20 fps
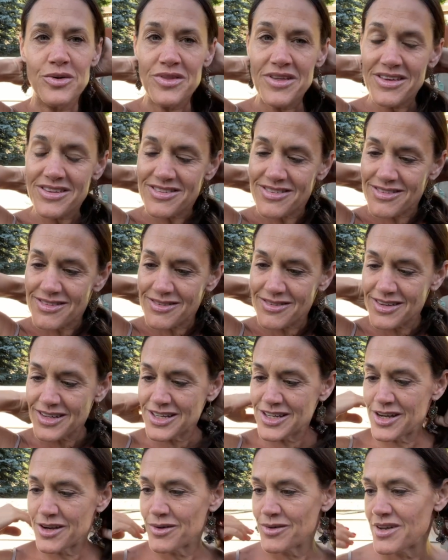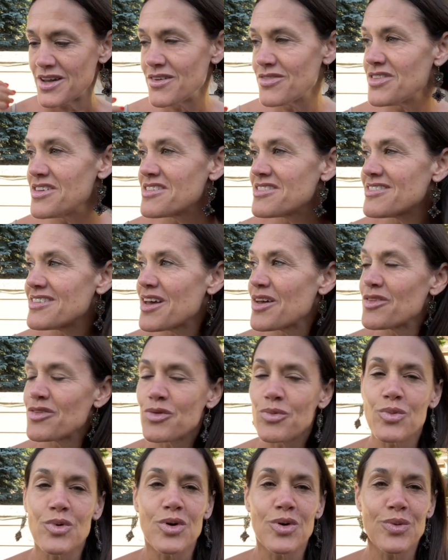this, you know, if this sounds
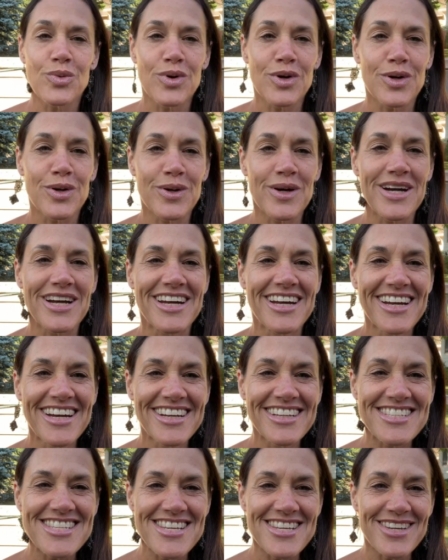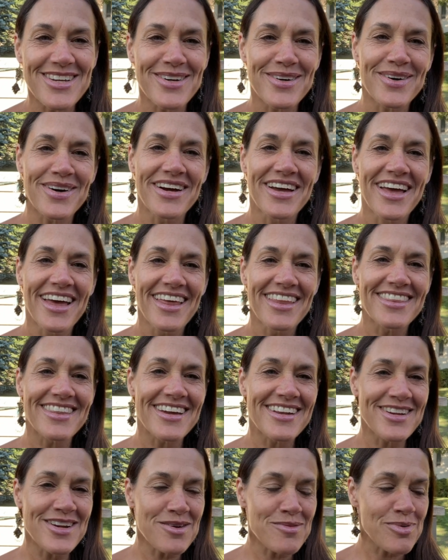woo-woo to you,
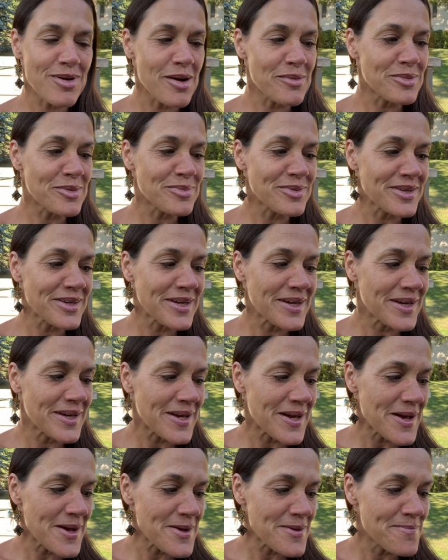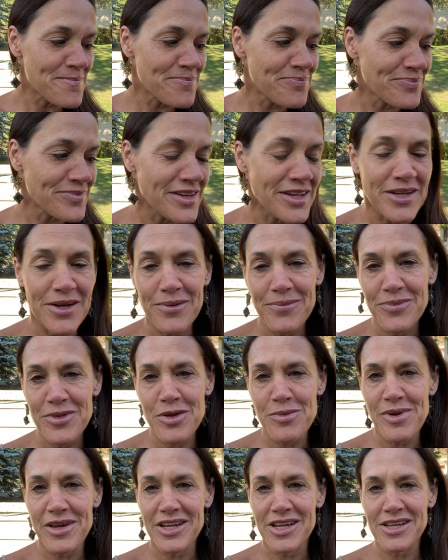then you're probably, you know,
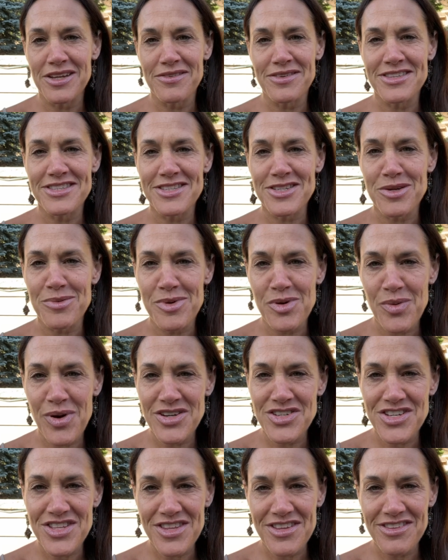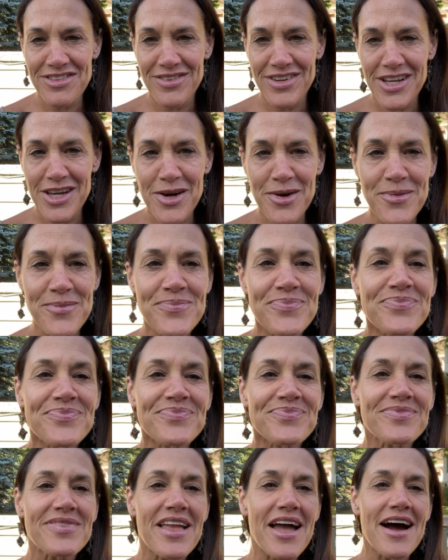you may not even still be watching this video.
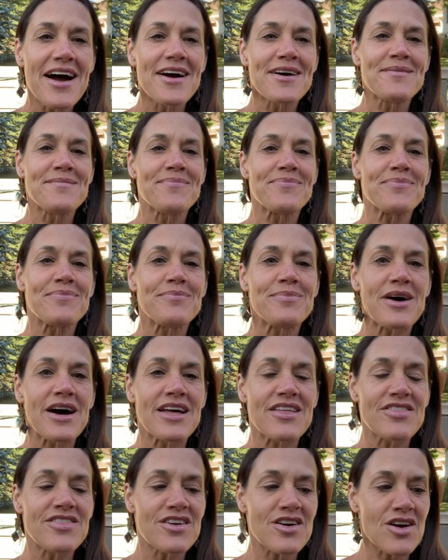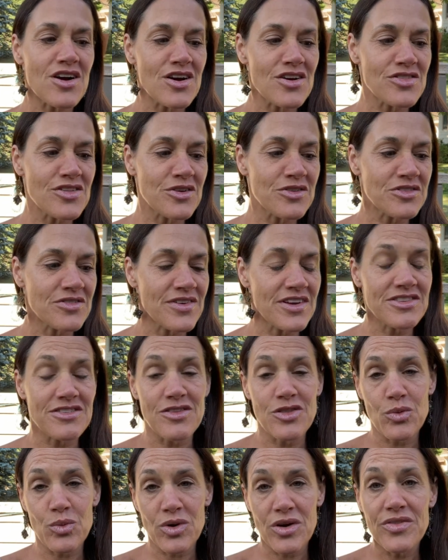But there are those of us
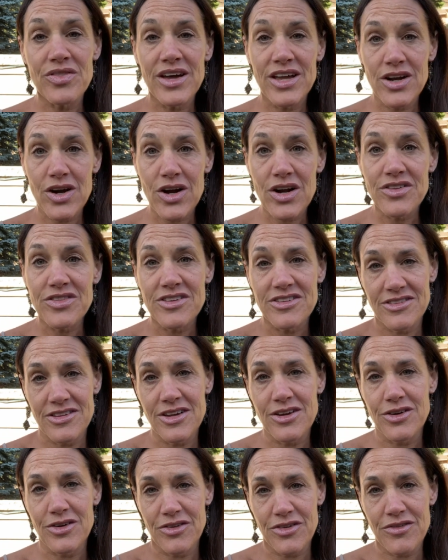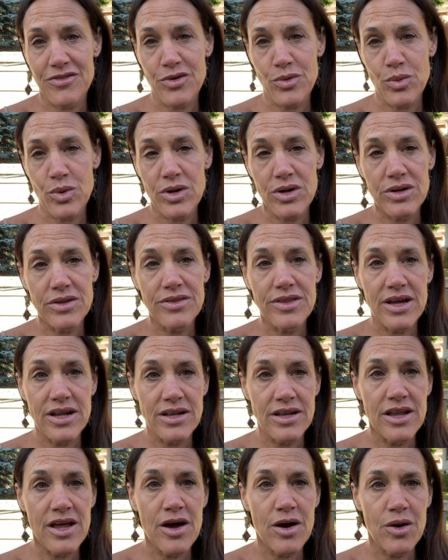in the world that are the seekers of the world that
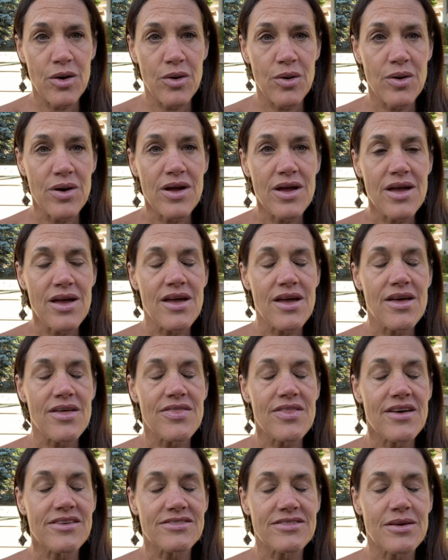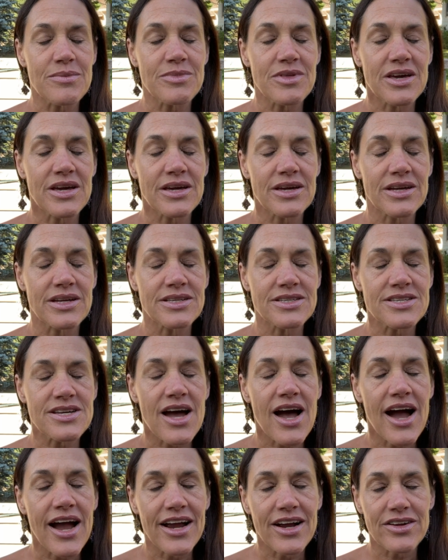know that something
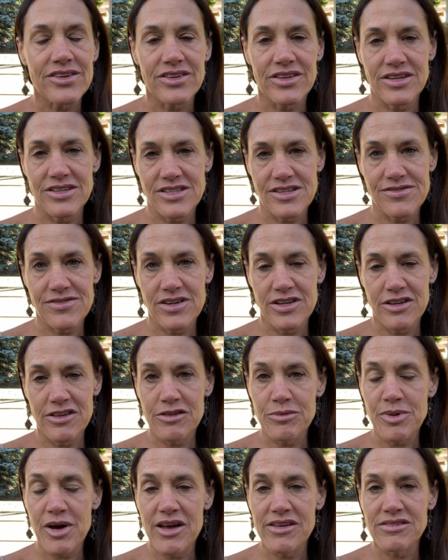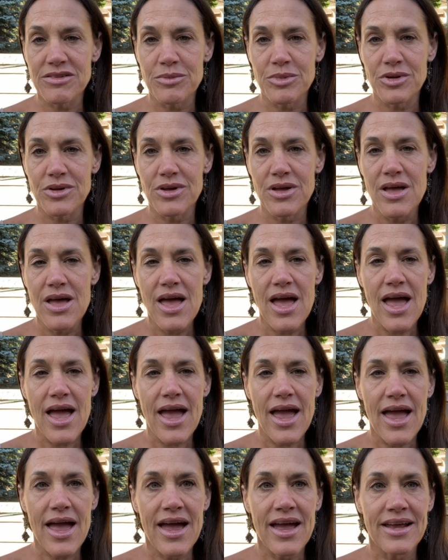entirely different is possible.
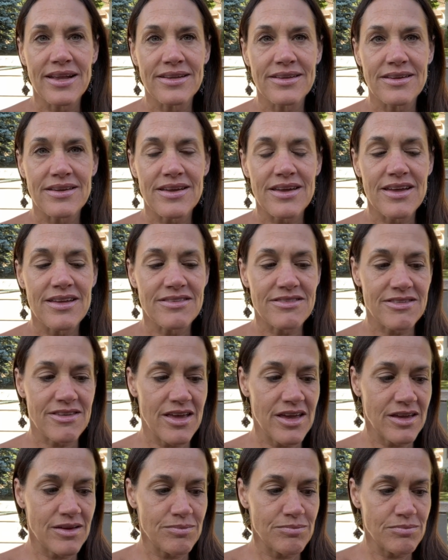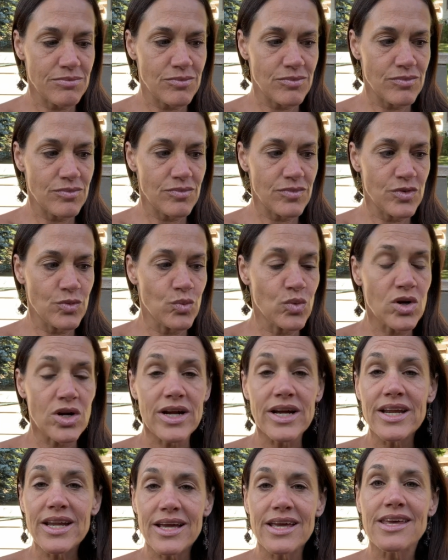And it's like, we're
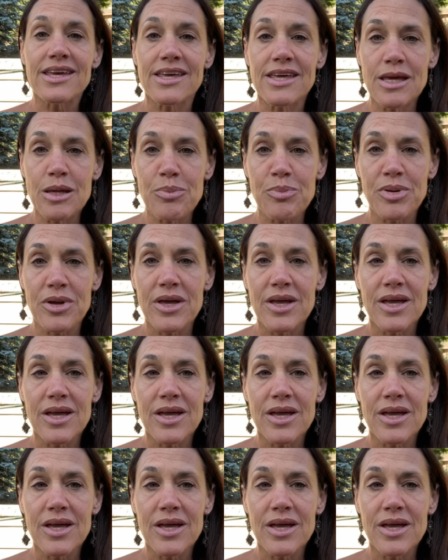going to keep